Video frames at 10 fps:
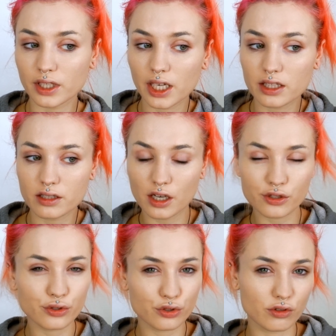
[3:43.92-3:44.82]
It's not
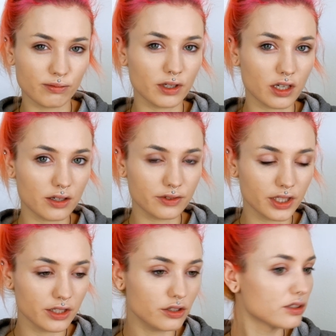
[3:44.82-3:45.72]
super
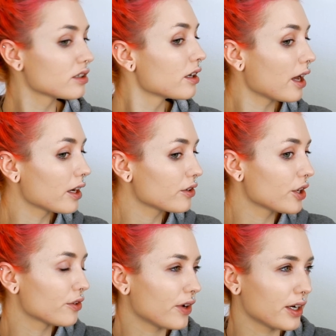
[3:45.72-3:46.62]
coverage. I don't
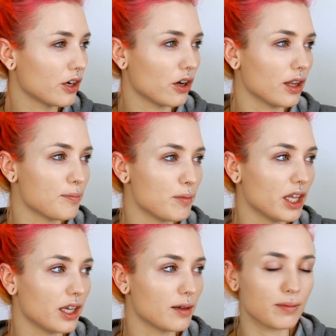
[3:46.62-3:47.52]
know if I'd call it
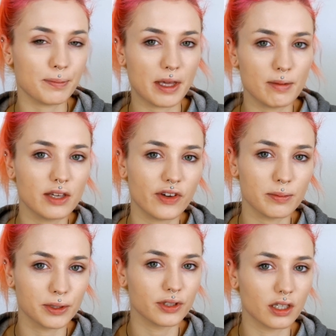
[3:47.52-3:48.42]
medium, but maybe if I
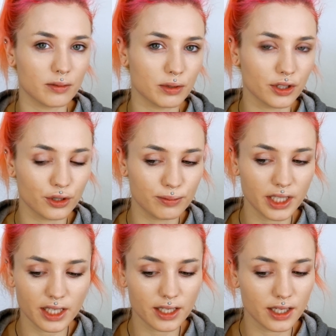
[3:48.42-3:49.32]
build it up a little
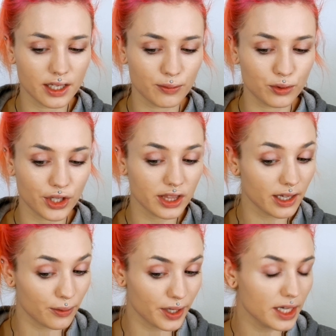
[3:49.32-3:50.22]
bit, it will get
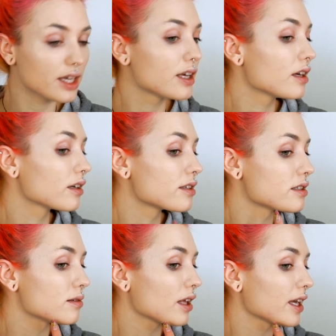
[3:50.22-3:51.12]
that way.
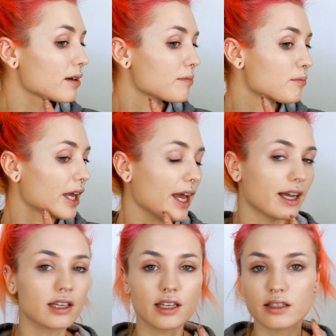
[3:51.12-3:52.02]
Because my
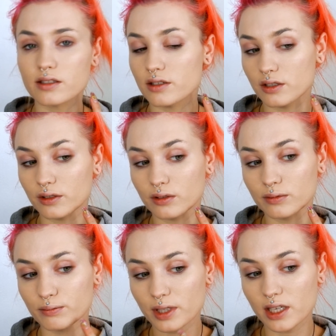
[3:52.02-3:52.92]
acne is still
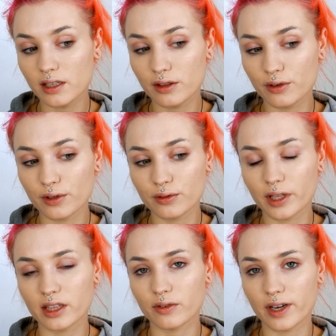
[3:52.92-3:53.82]
peeking through
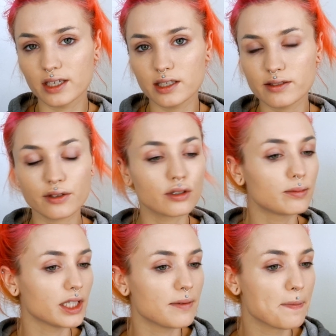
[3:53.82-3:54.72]
the redness a little
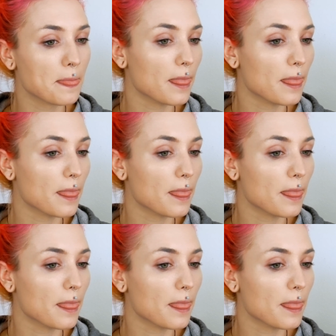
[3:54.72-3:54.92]
bit.